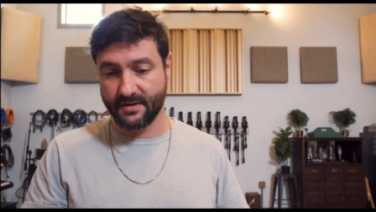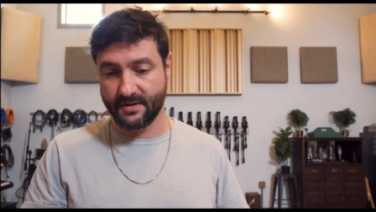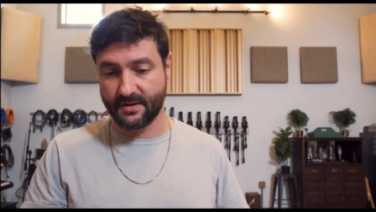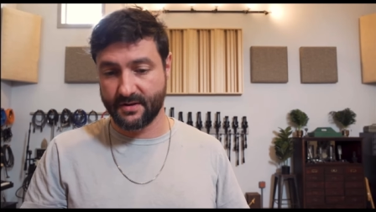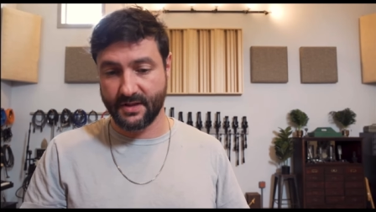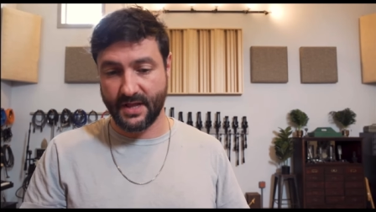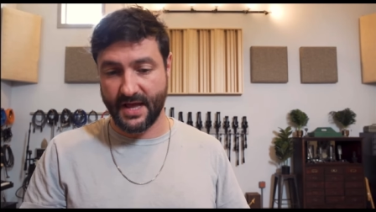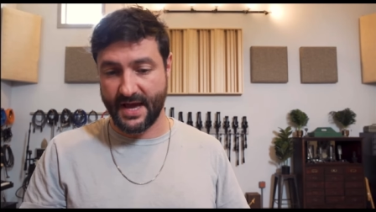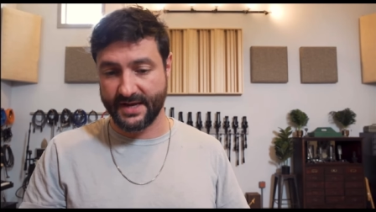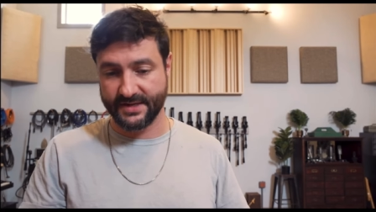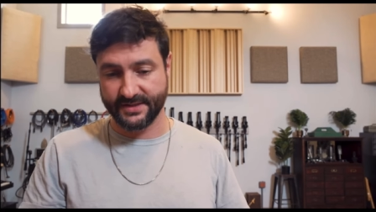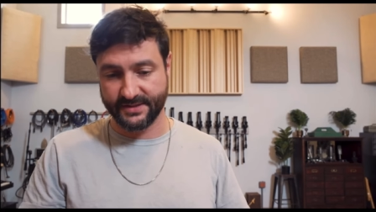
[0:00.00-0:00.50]

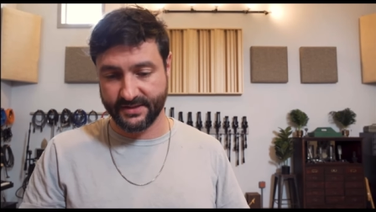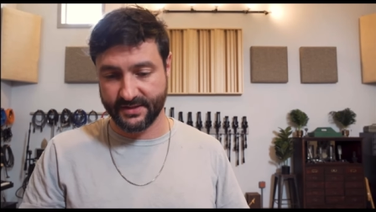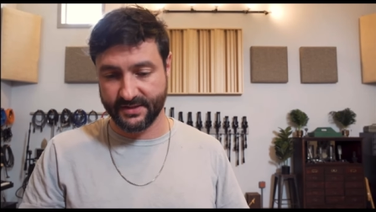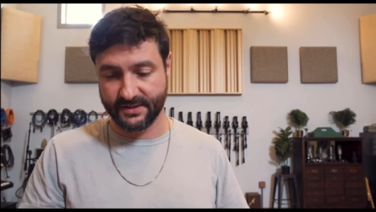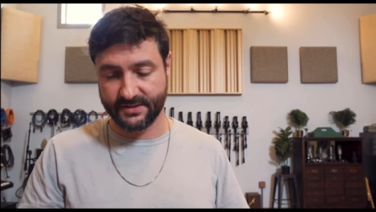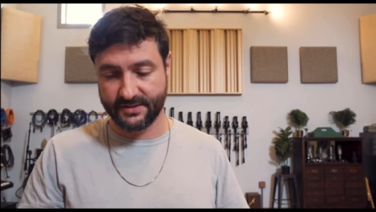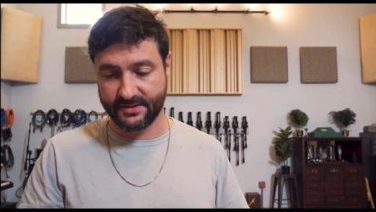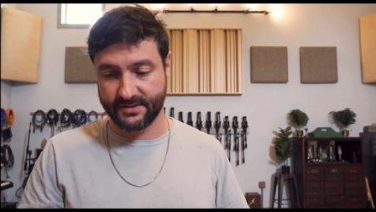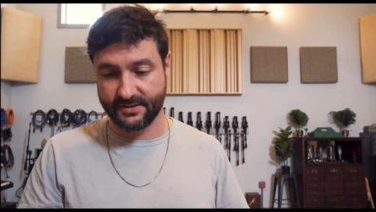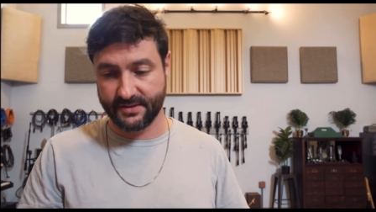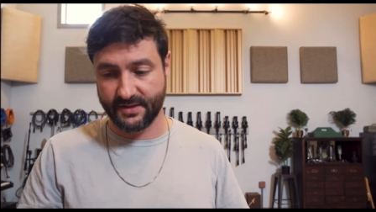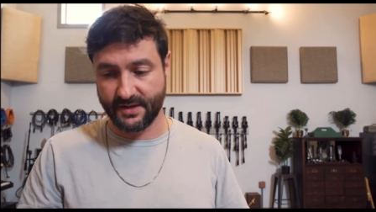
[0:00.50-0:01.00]

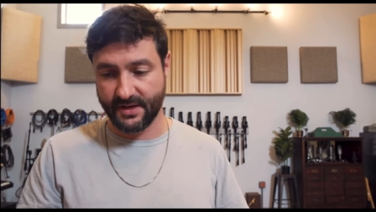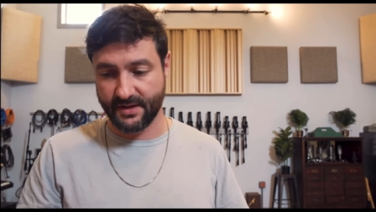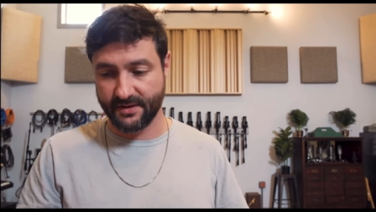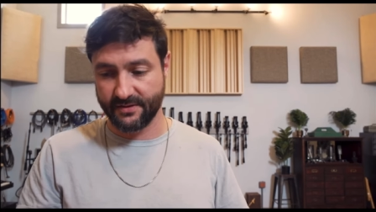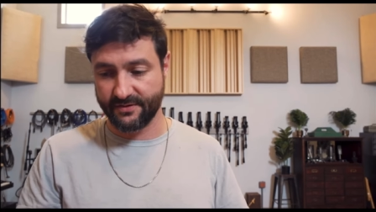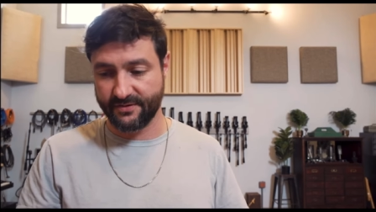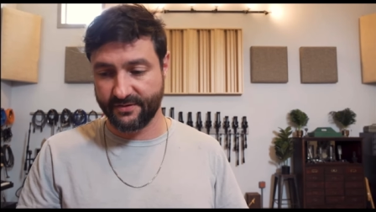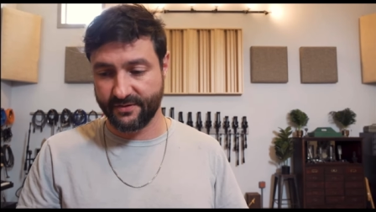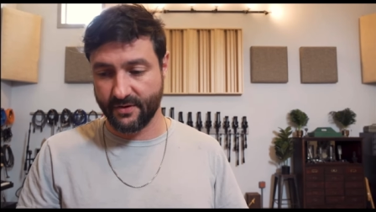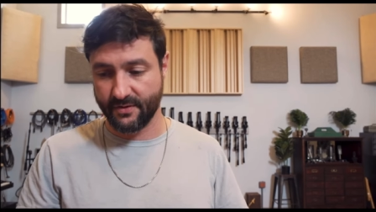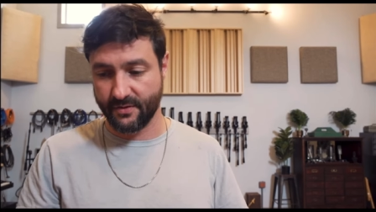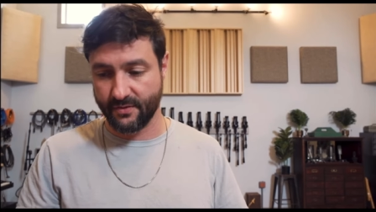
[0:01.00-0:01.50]
classics, and
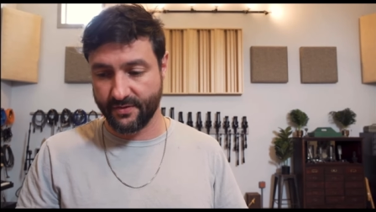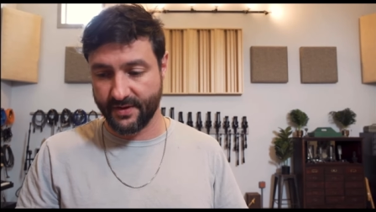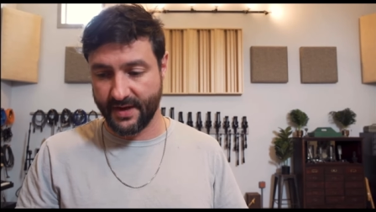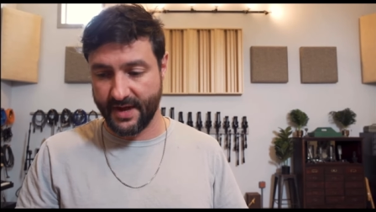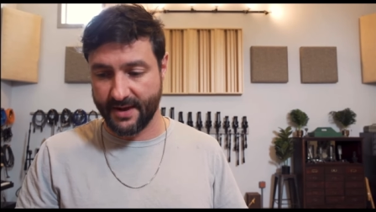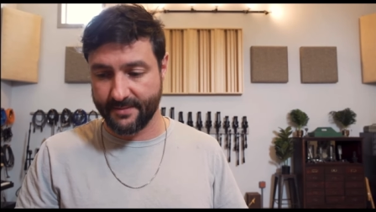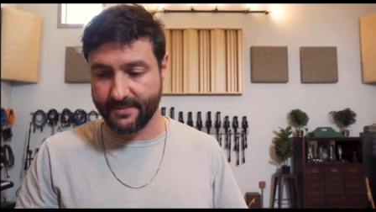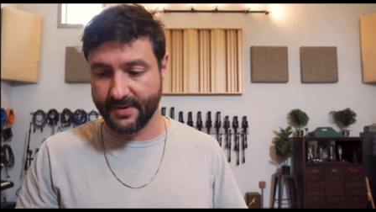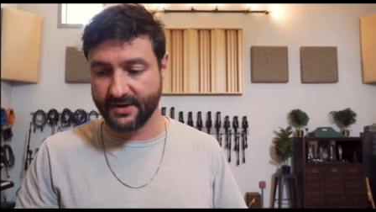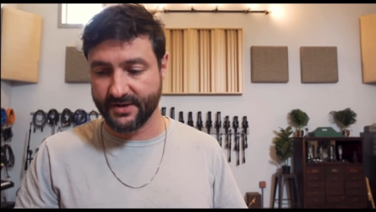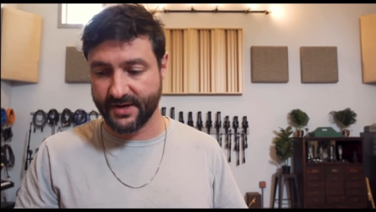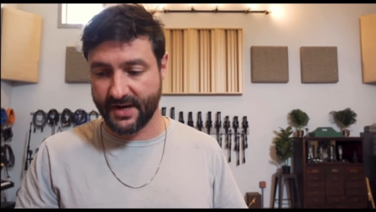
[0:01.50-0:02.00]
so the
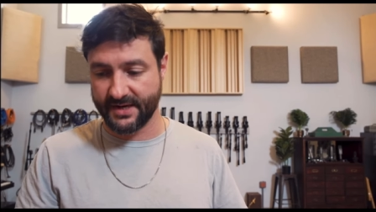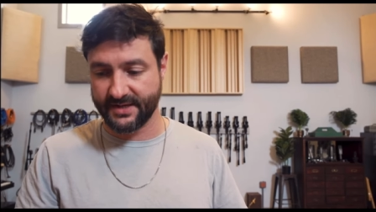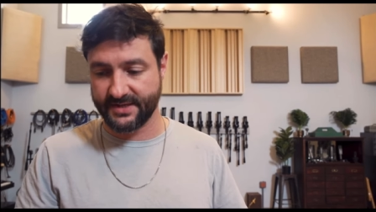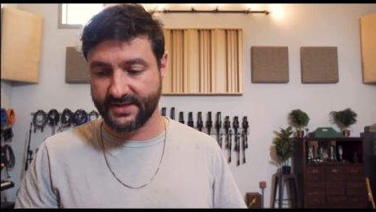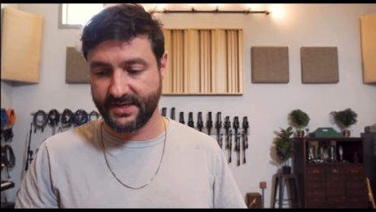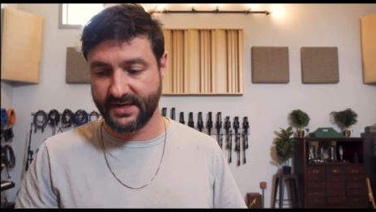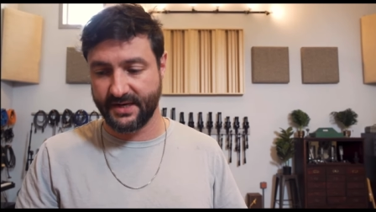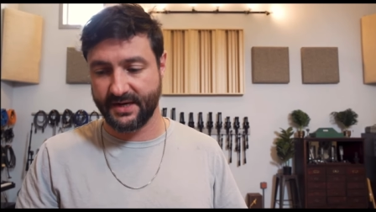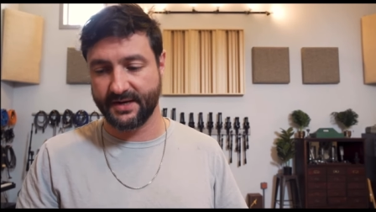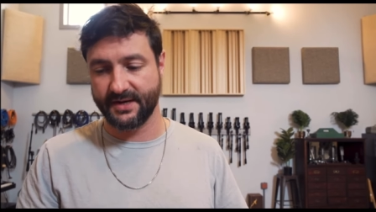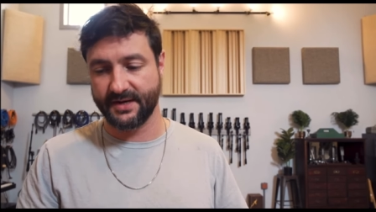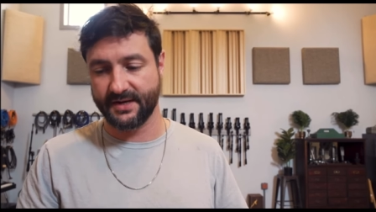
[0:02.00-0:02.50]

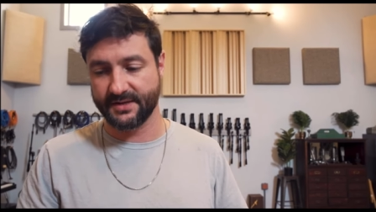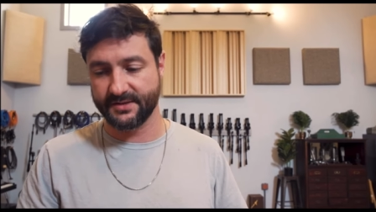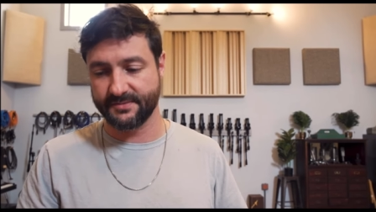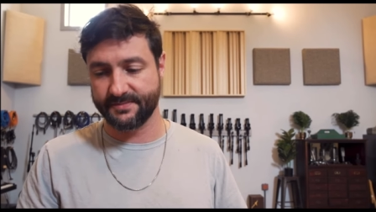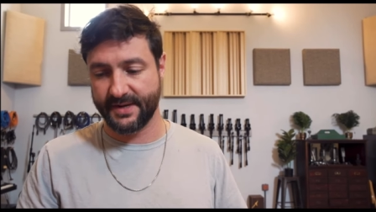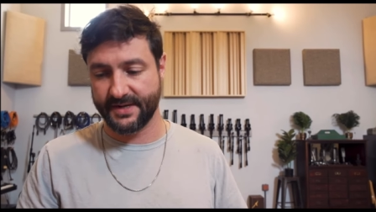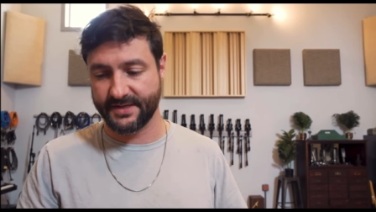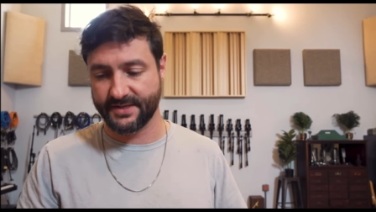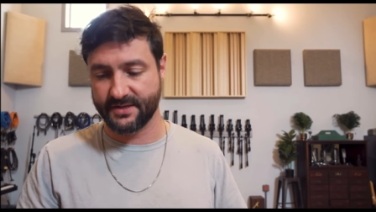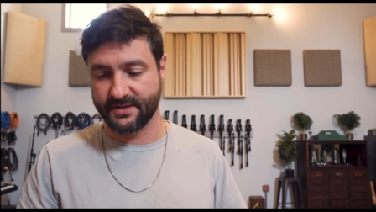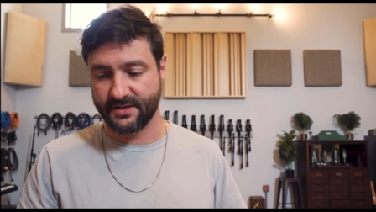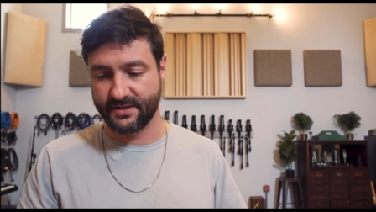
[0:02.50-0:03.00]
ML19 is
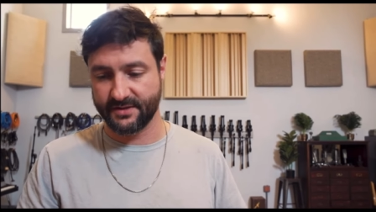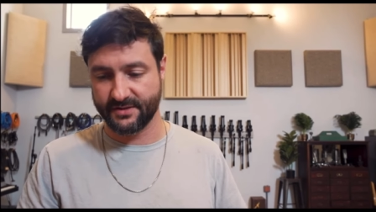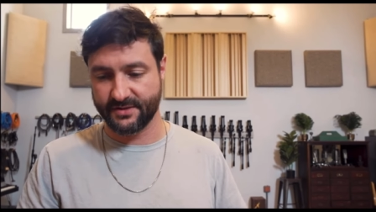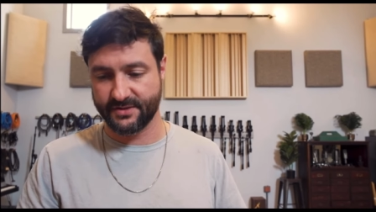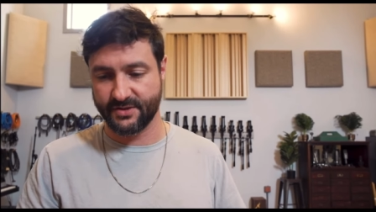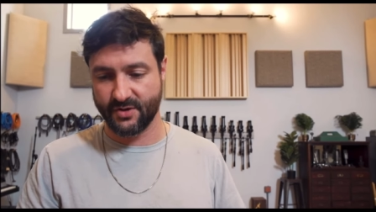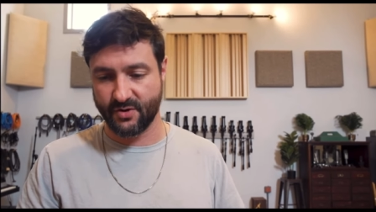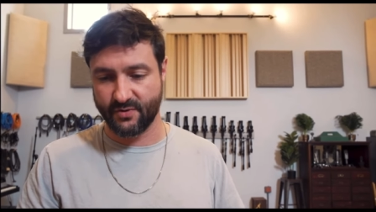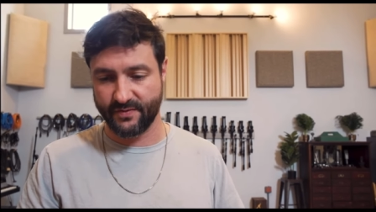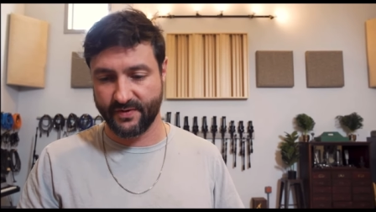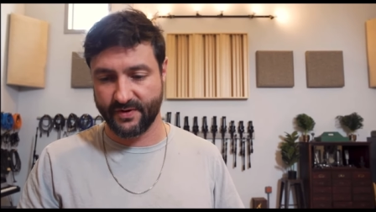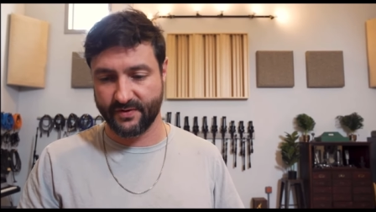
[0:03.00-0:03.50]
basically the
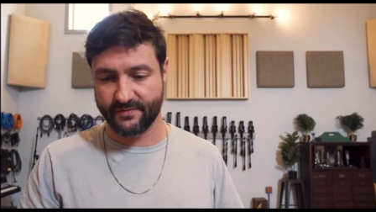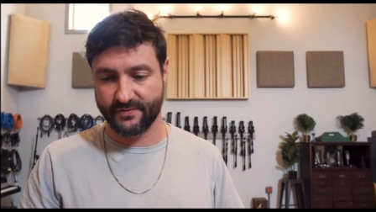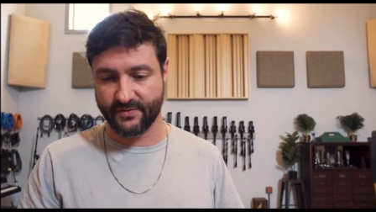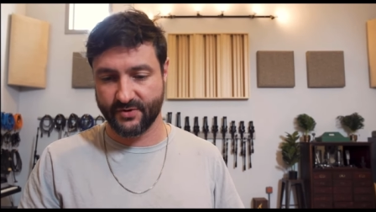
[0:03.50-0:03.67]
Soviet